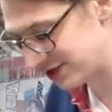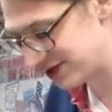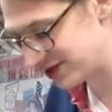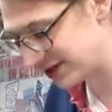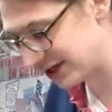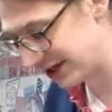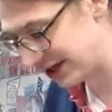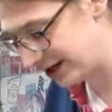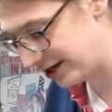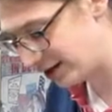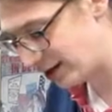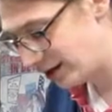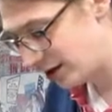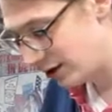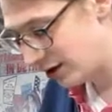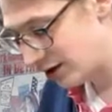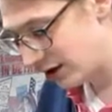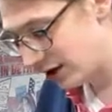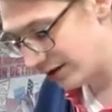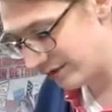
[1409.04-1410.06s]
the site
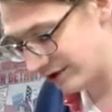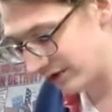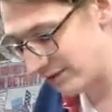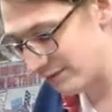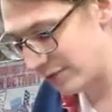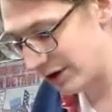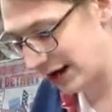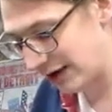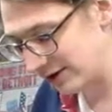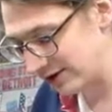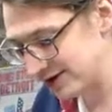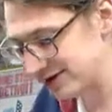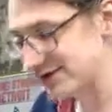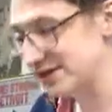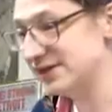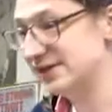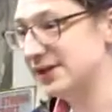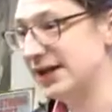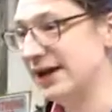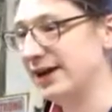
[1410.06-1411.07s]
of an imbalanced
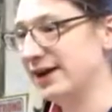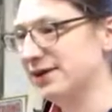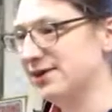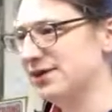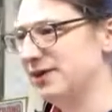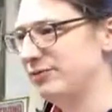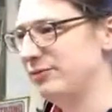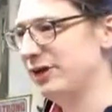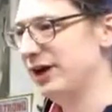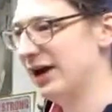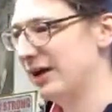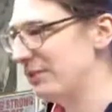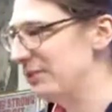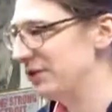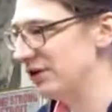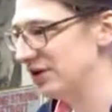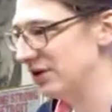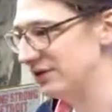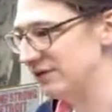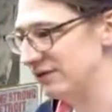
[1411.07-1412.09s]
aesthetics, and I'd be
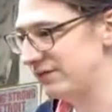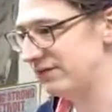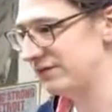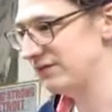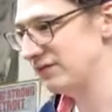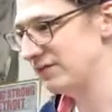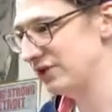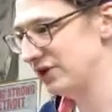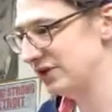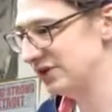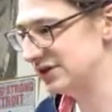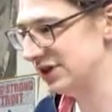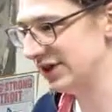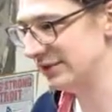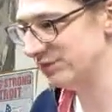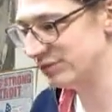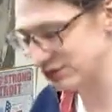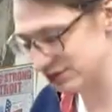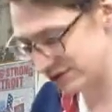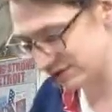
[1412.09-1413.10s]
happy to give
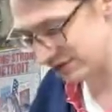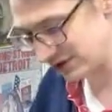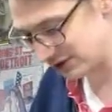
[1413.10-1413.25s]
examples of